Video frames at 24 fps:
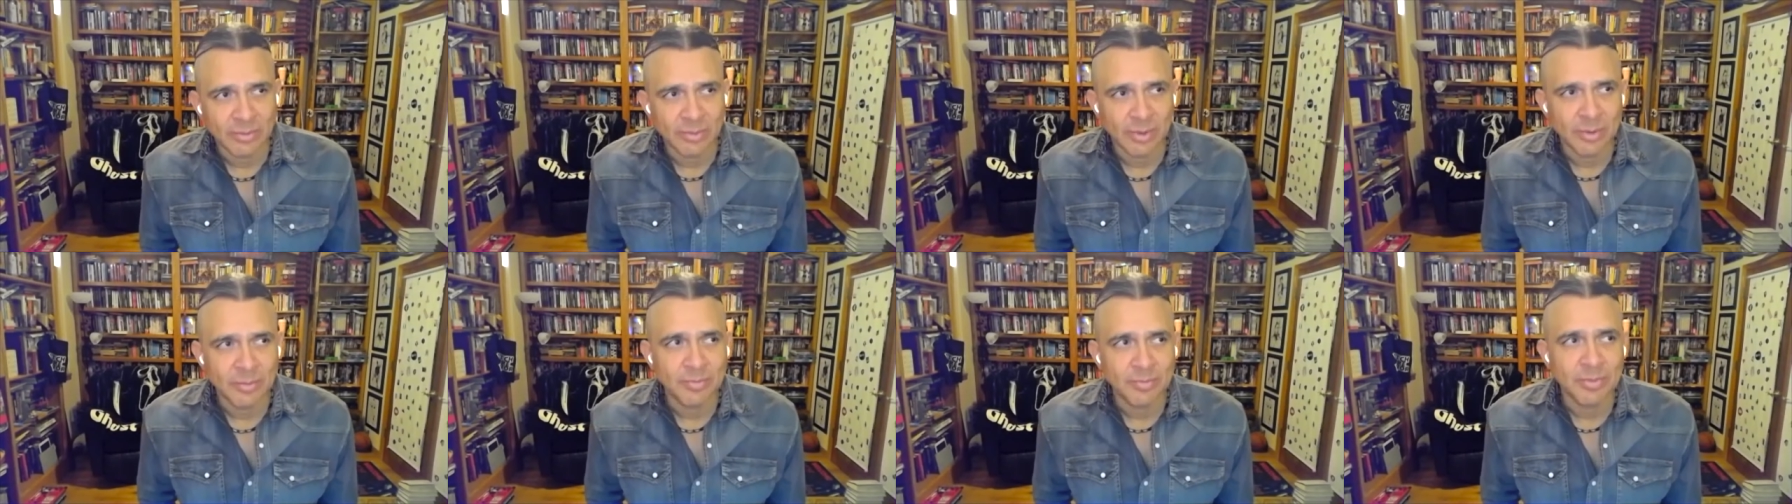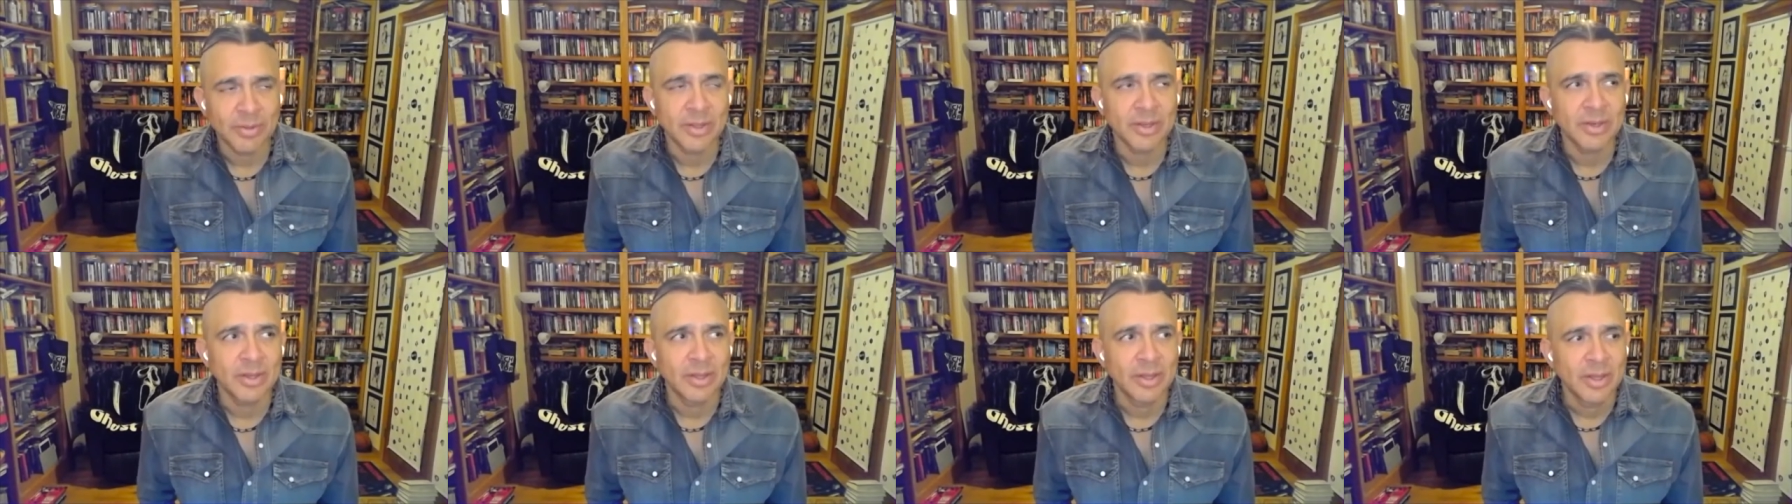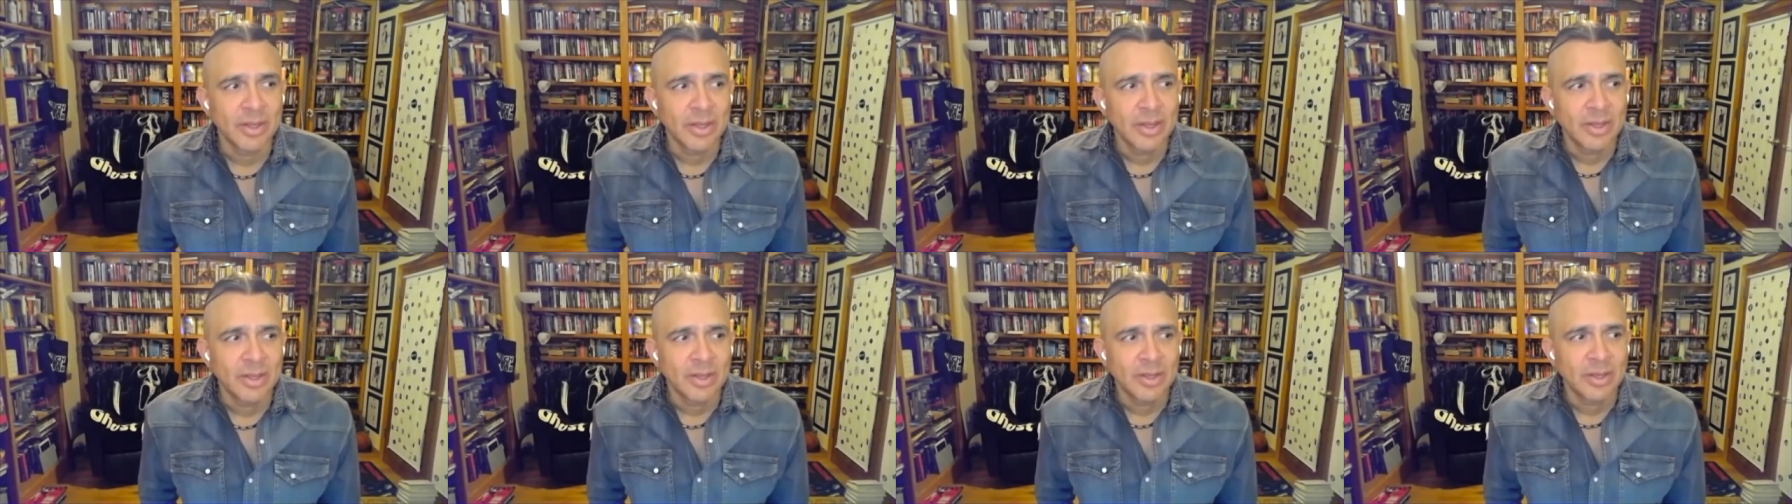up in.
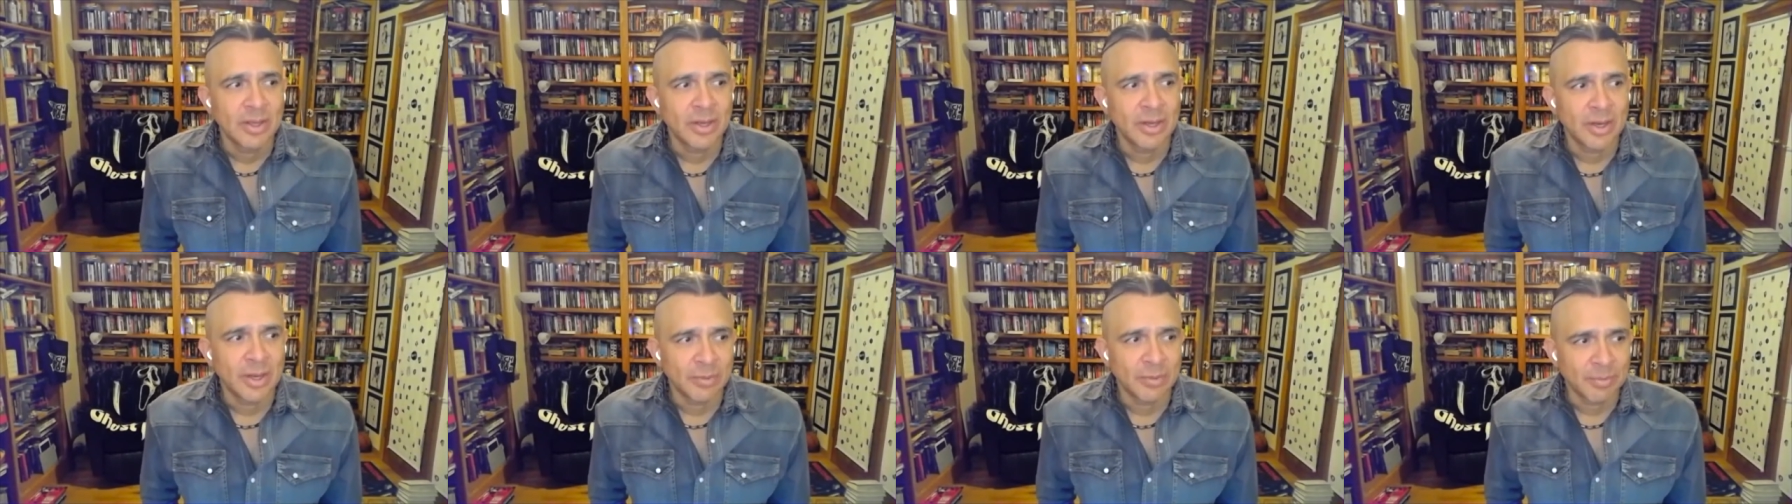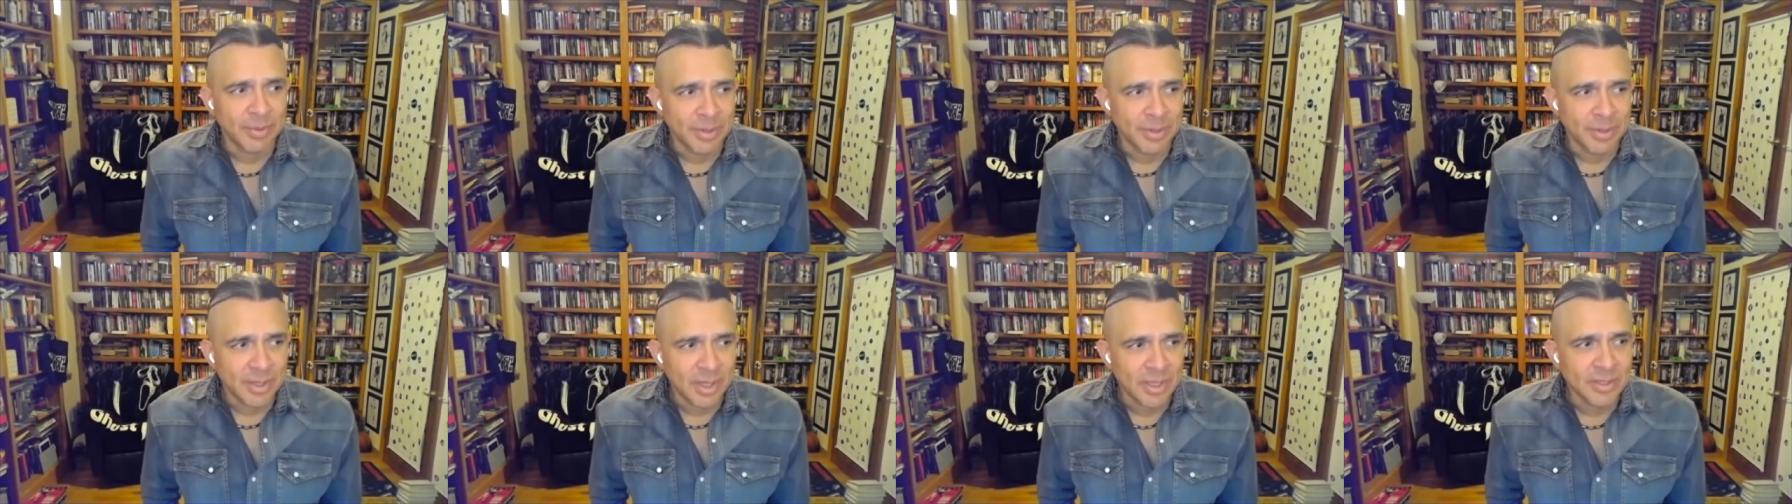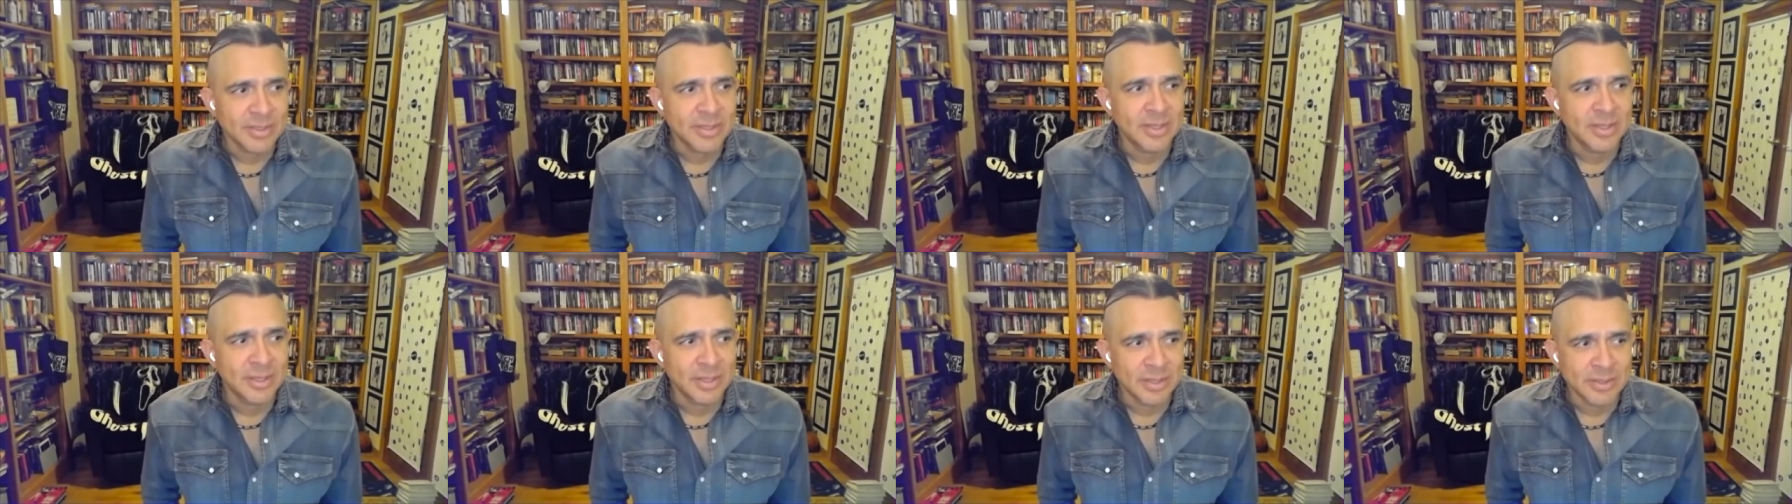And I
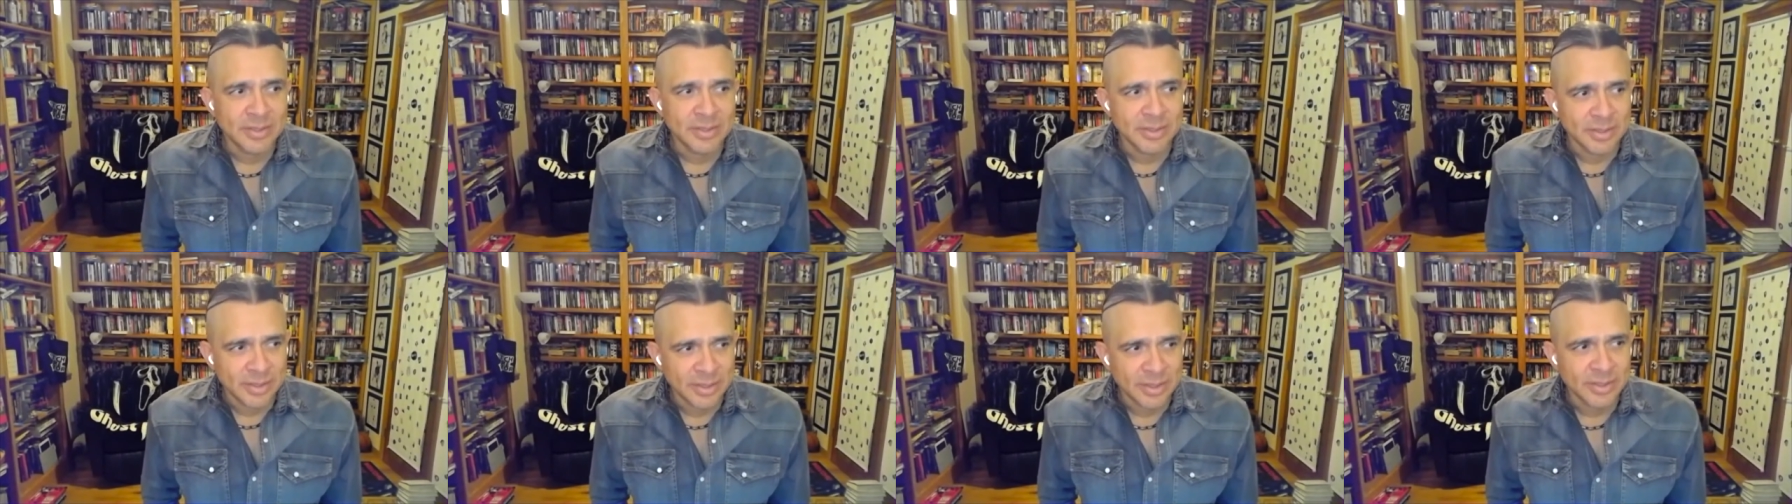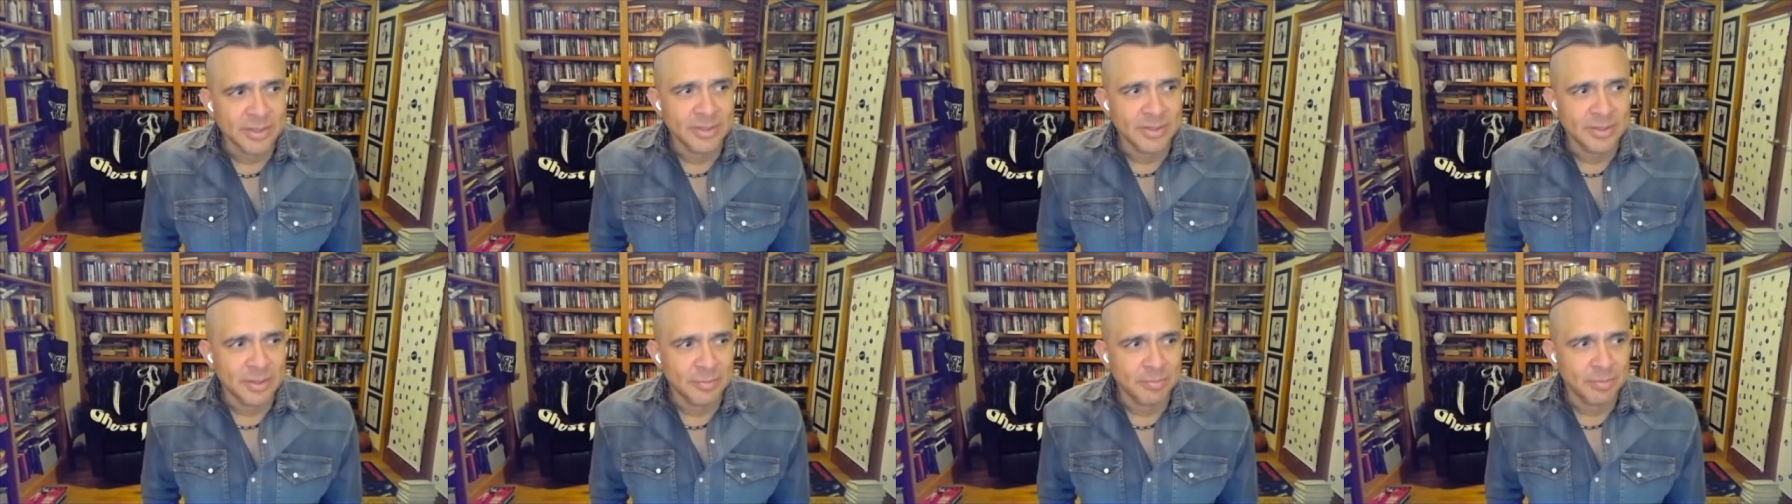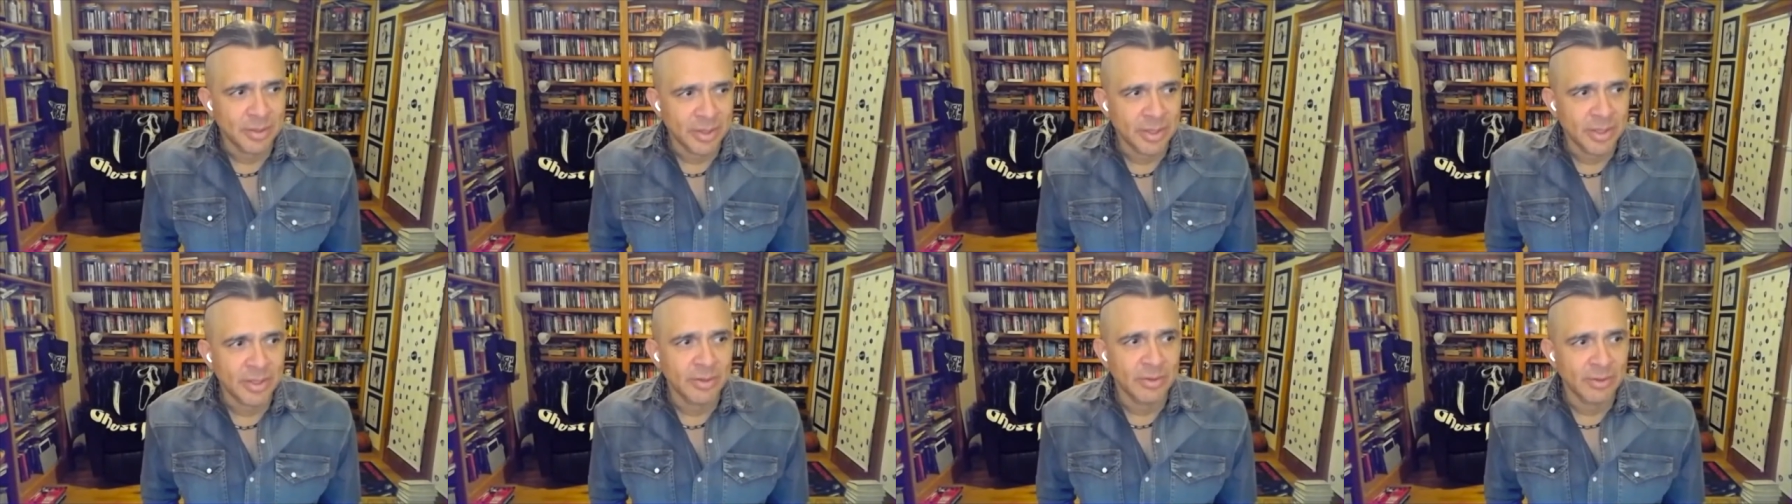realized this is the
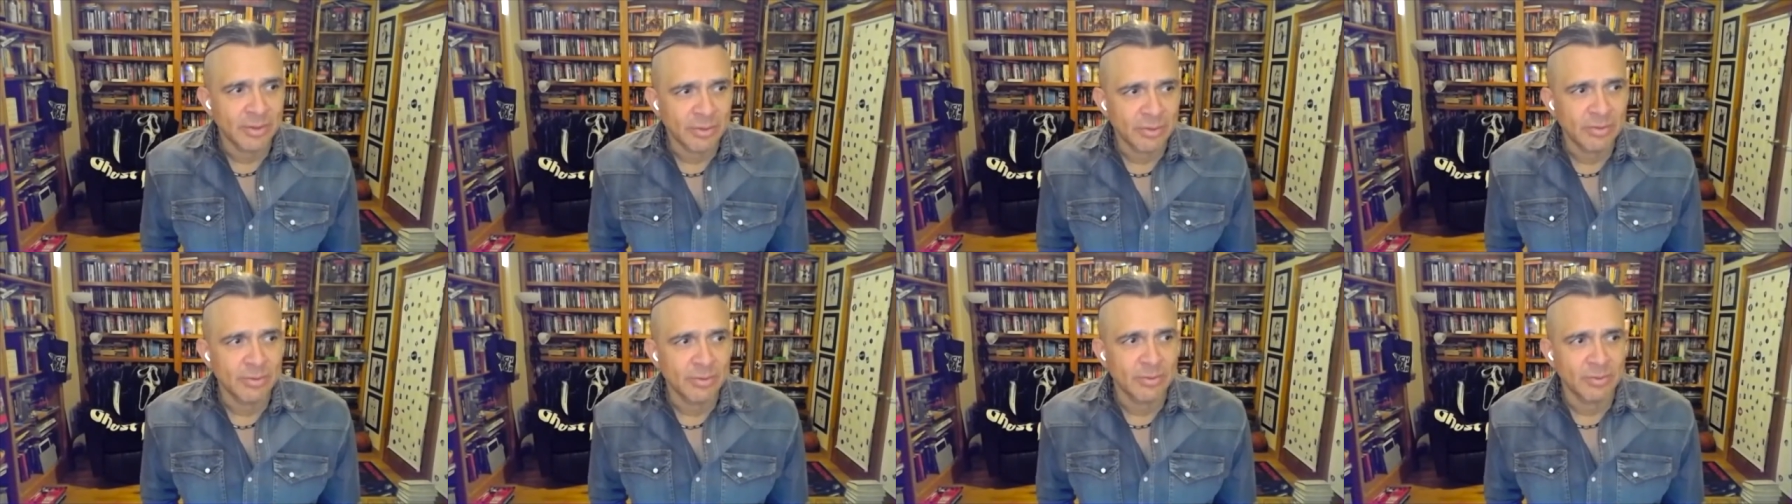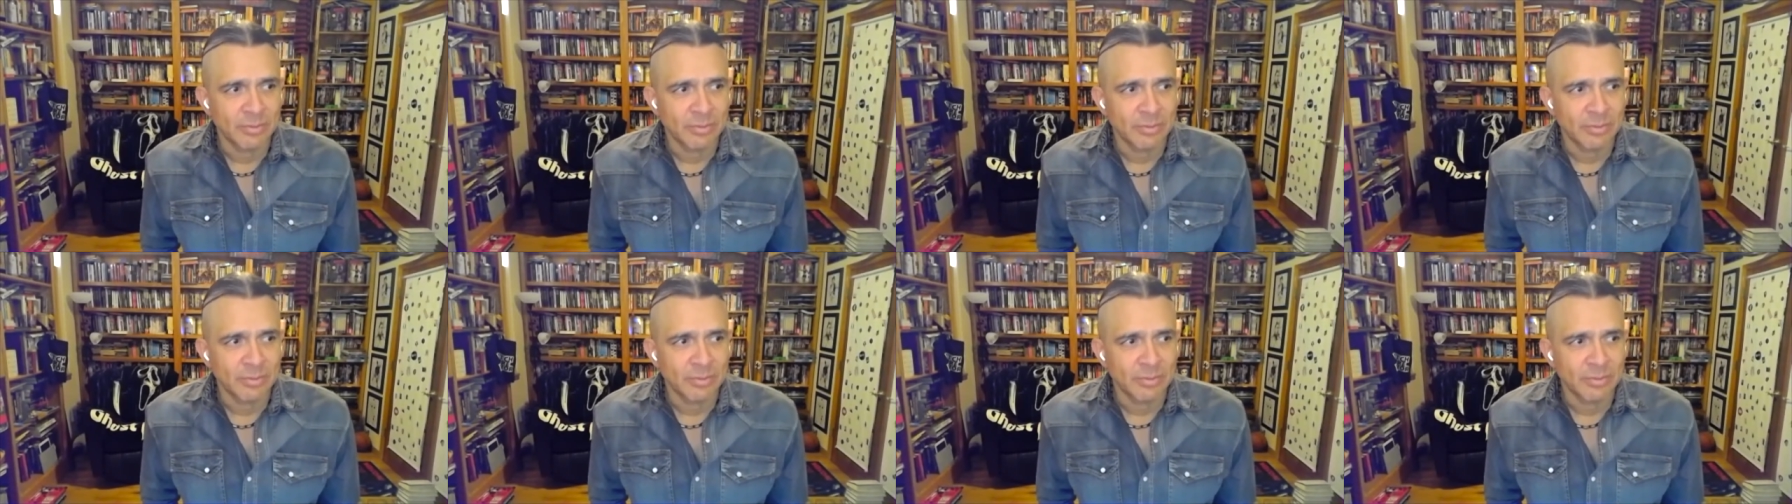place